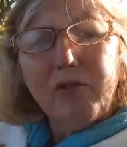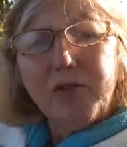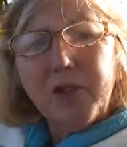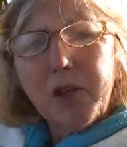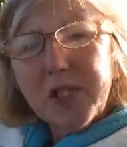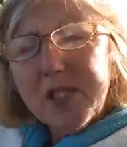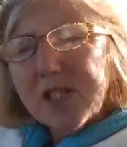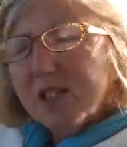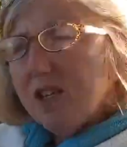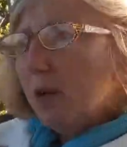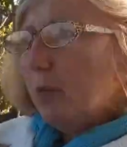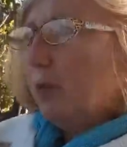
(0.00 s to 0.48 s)

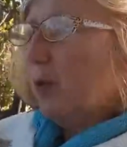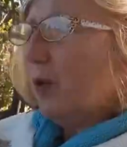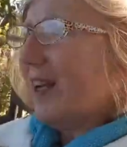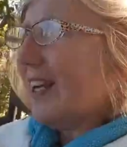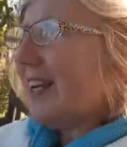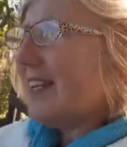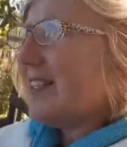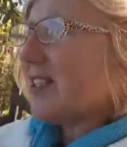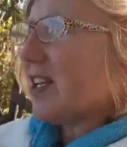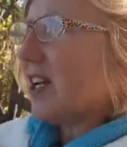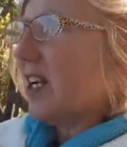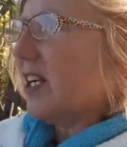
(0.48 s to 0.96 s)
For some
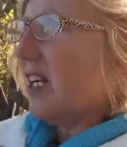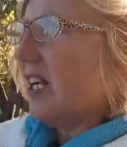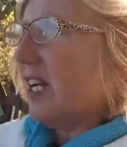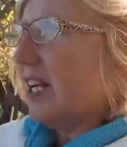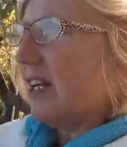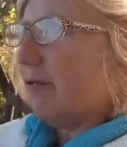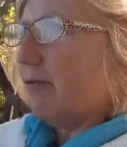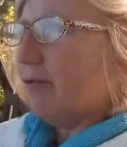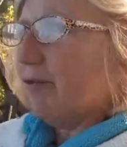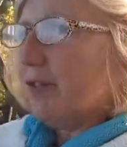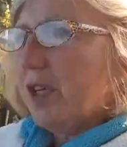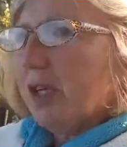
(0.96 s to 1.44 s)
reason,
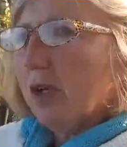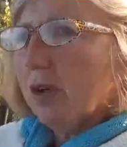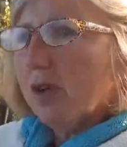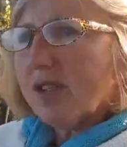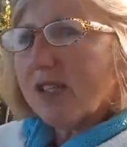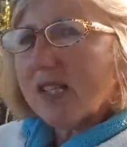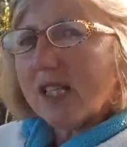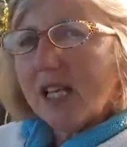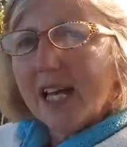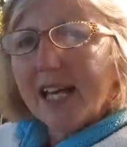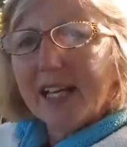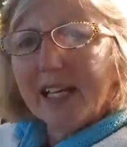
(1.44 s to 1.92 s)
it
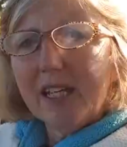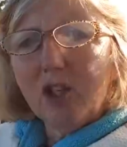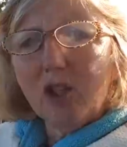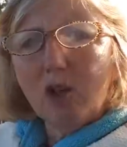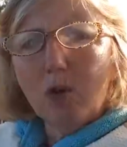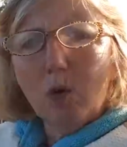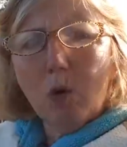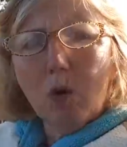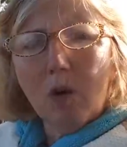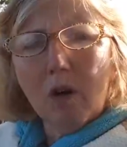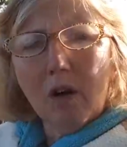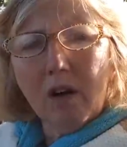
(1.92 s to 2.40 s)
feels like
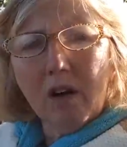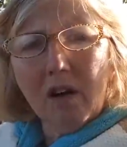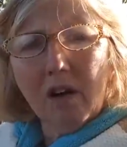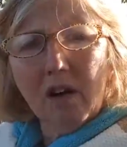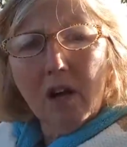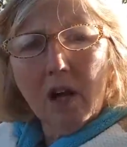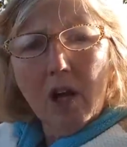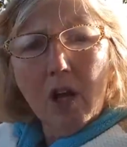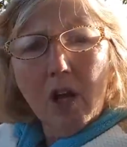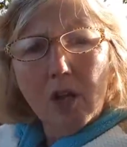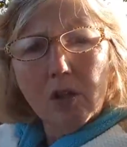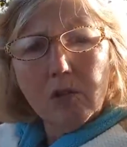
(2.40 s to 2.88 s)
you're